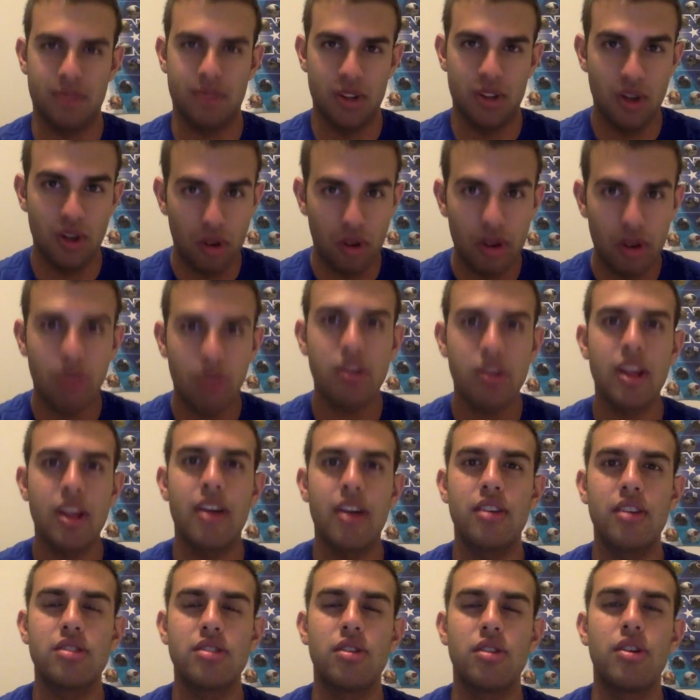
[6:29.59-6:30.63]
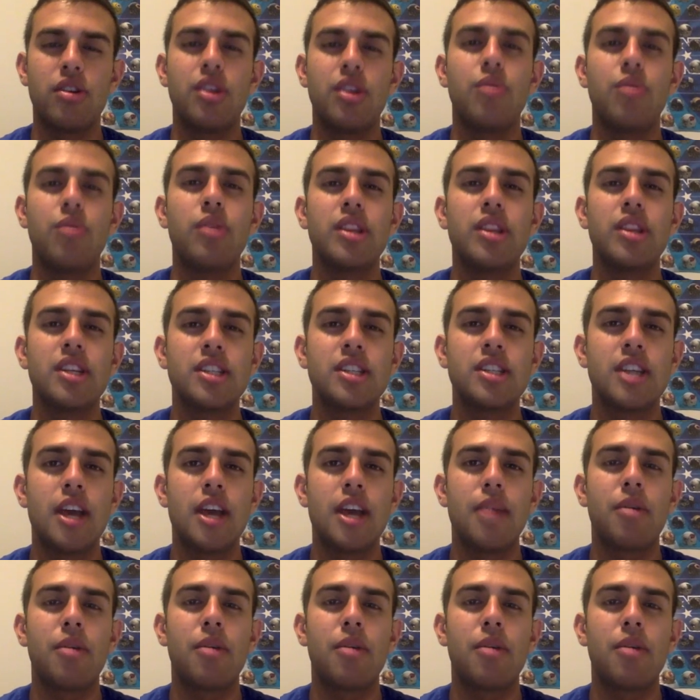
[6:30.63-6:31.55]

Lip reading: Going with Arizona to win this game.